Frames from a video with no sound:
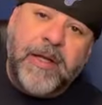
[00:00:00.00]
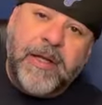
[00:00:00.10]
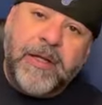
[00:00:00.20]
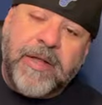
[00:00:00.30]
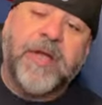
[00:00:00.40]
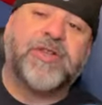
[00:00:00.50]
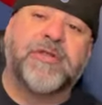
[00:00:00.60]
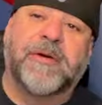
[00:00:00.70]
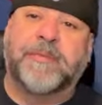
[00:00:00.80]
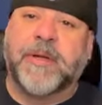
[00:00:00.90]

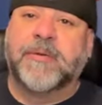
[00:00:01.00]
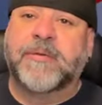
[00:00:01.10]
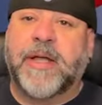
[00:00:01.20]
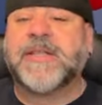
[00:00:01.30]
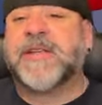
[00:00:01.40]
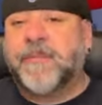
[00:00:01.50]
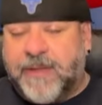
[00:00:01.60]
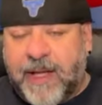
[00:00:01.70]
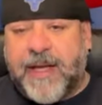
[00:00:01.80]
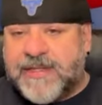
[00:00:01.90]
industrial blue. Like
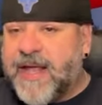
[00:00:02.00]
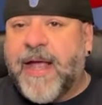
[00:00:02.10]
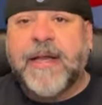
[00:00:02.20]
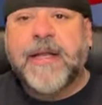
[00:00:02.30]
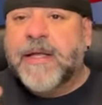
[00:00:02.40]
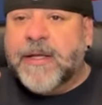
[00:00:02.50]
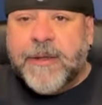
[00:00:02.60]
I said,